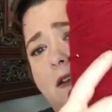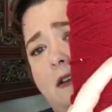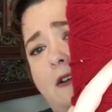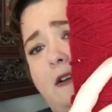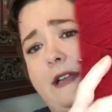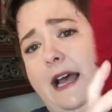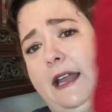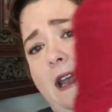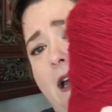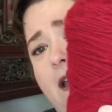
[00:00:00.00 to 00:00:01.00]
or a dye
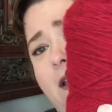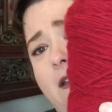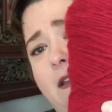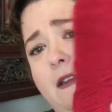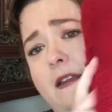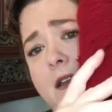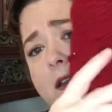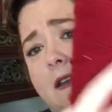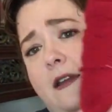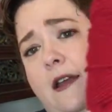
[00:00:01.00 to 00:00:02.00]
lot.
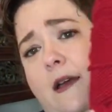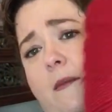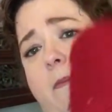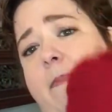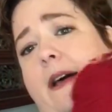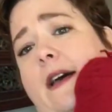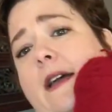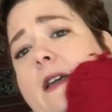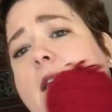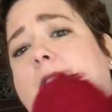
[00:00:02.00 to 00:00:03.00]

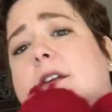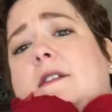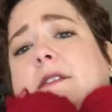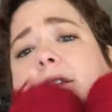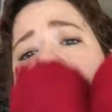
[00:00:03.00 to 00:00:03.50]
But here's